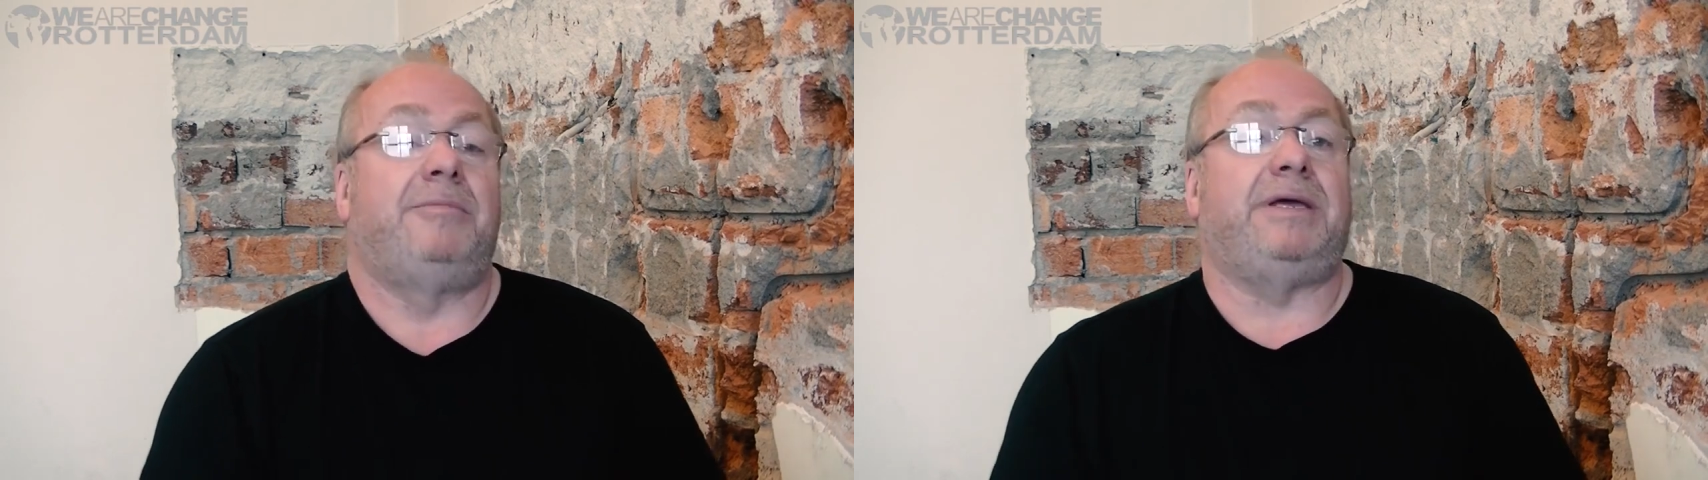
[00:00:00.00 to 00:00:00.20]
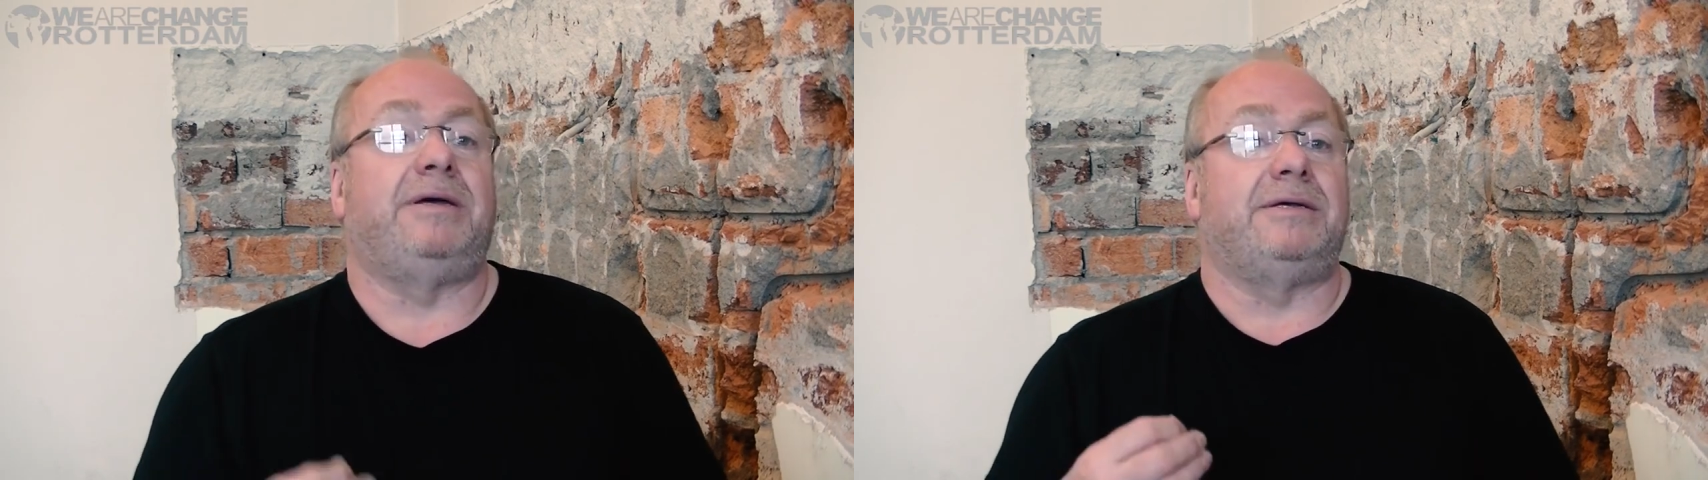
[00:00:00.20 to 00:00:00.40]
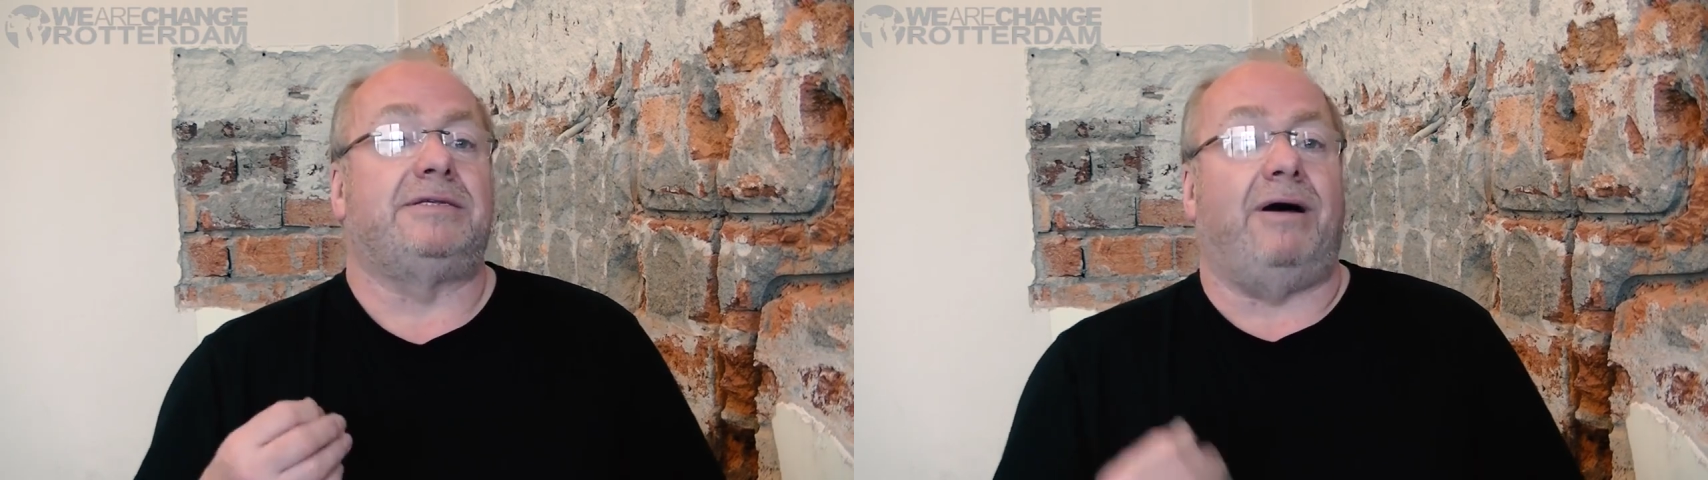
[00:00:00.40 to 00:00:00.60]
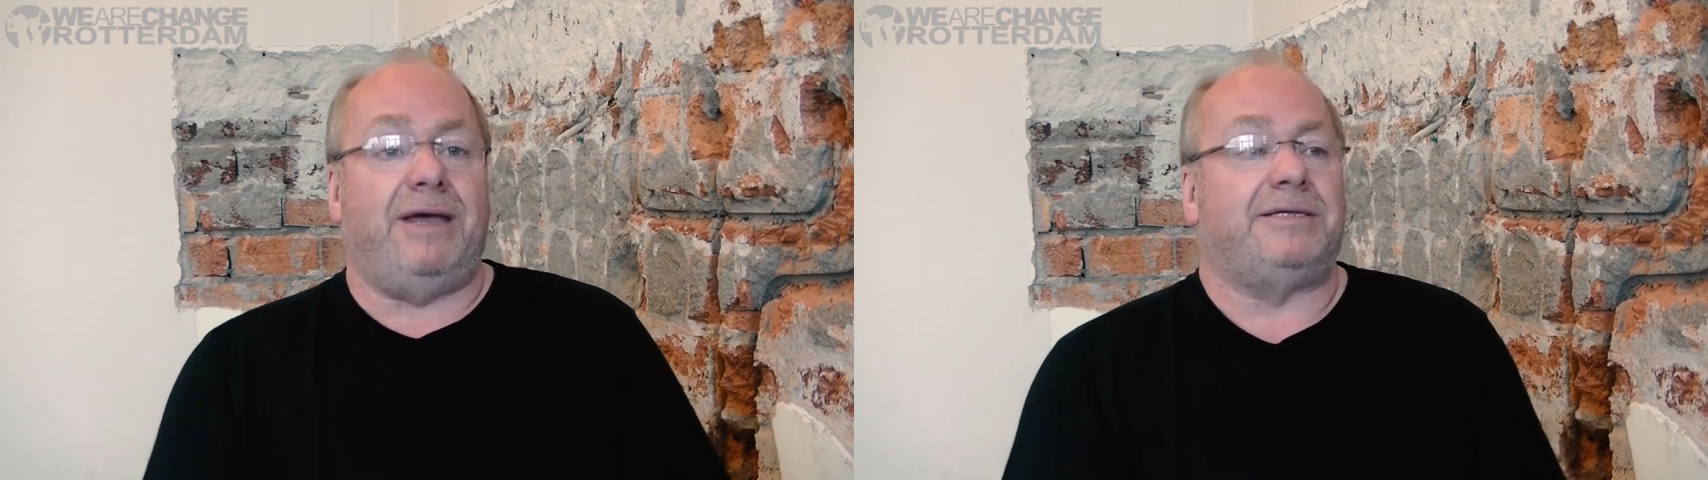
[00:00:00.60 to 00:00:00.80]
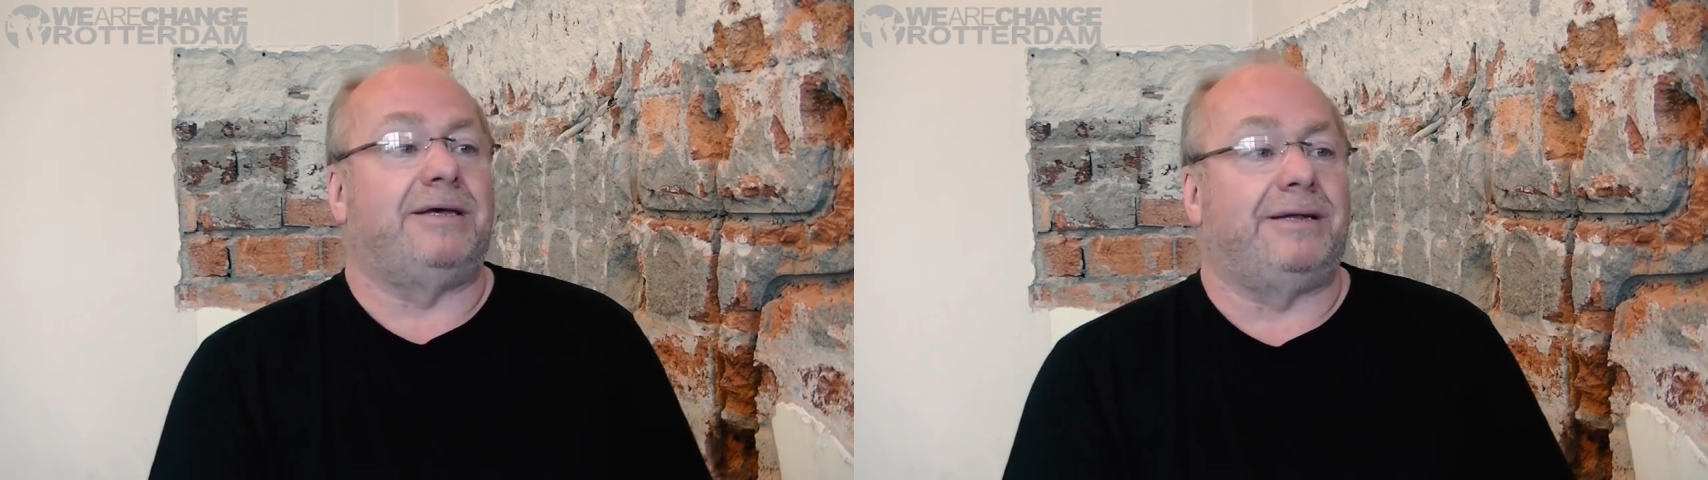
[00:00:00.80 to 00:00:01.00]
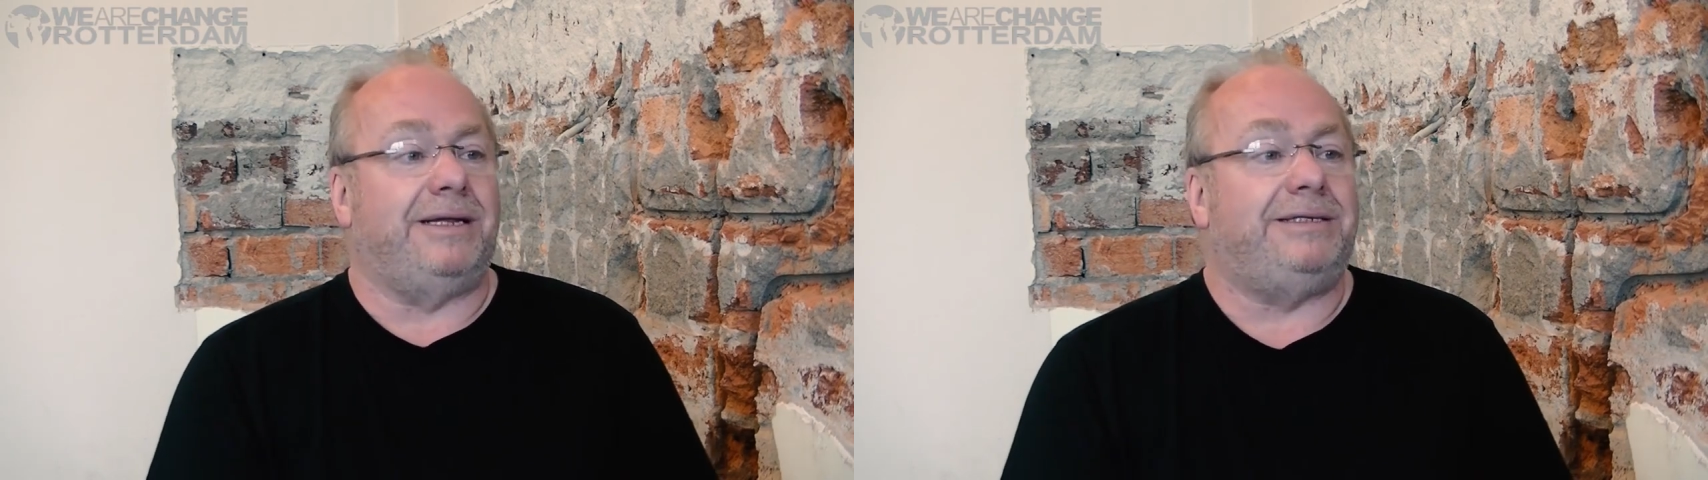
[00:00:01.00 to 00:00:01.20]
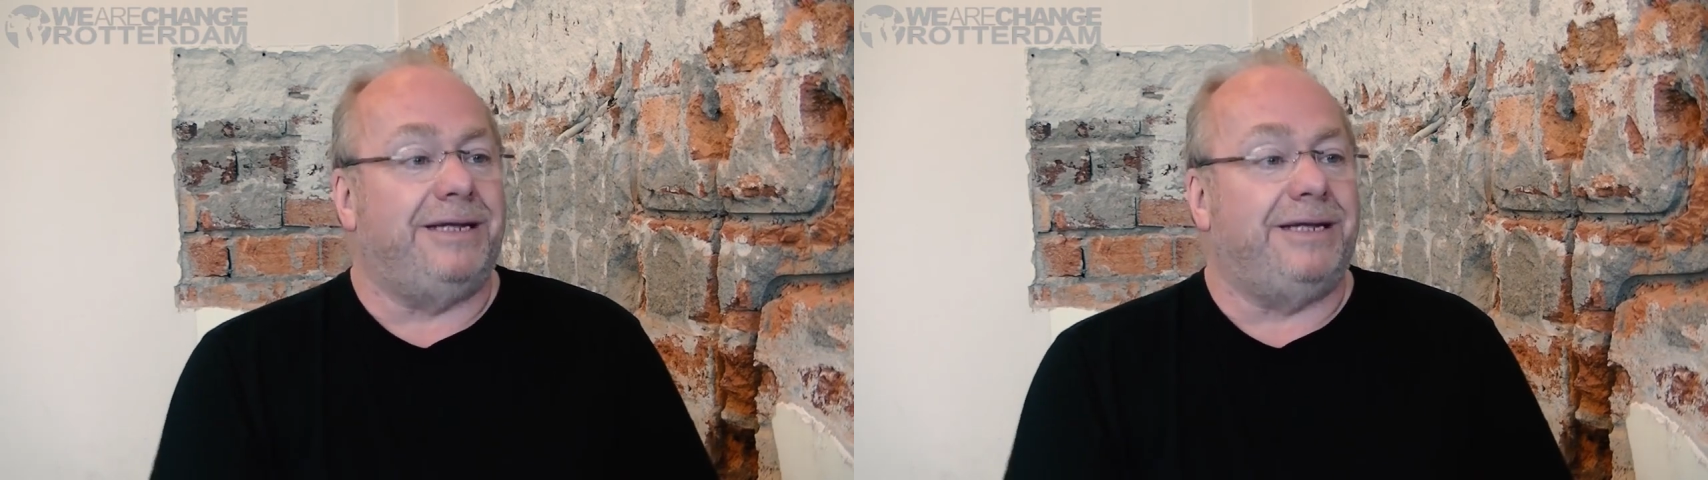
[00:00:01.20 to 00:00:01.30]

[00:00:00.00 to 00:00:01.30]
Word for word: because I certainly